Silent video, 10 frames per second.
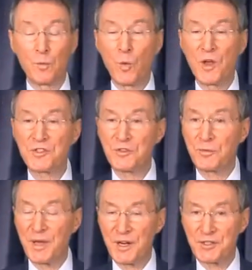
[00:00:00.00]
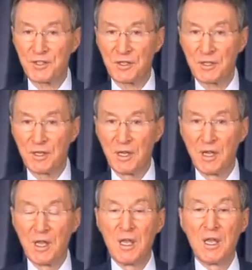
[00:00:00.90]
and Western medicine.
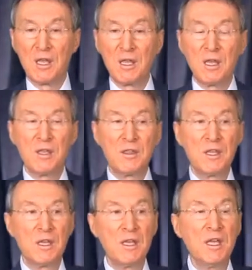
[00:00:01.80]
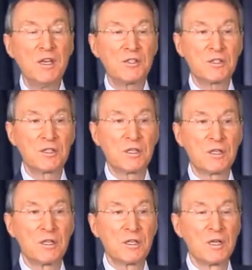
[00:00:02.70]
The East
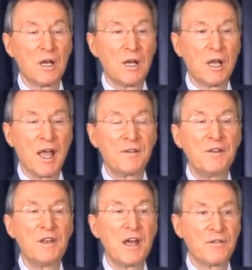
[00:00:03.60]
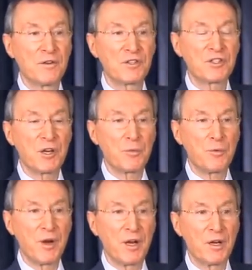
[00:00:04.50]
has never
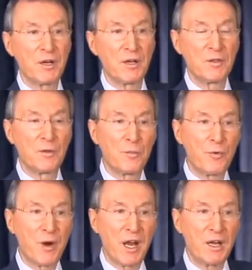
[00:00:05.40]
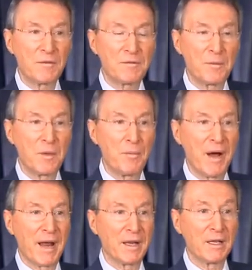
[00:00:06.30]
separated the brain from the
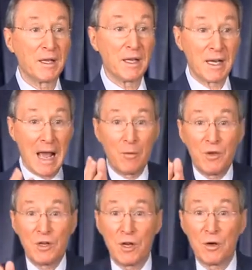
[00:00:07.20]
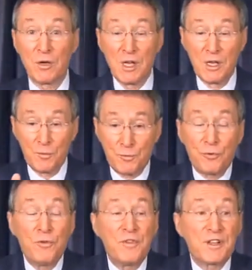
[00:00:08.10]
body. And now we know,
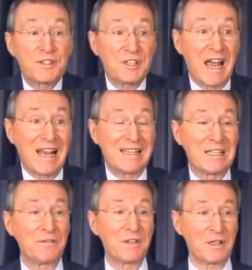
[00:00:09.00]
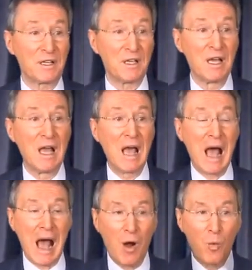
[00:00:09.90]
proven scientifically,
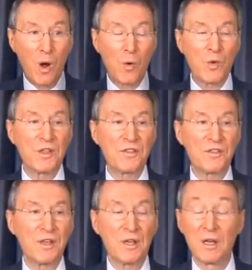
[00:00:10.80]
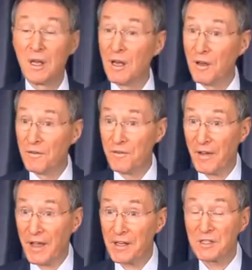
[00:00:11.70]
how what we think
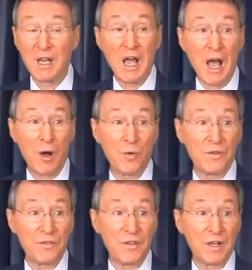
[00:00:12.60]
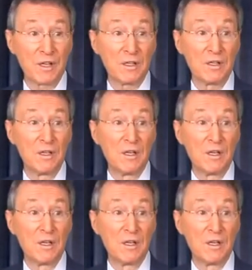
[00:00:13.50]
affects how we feel.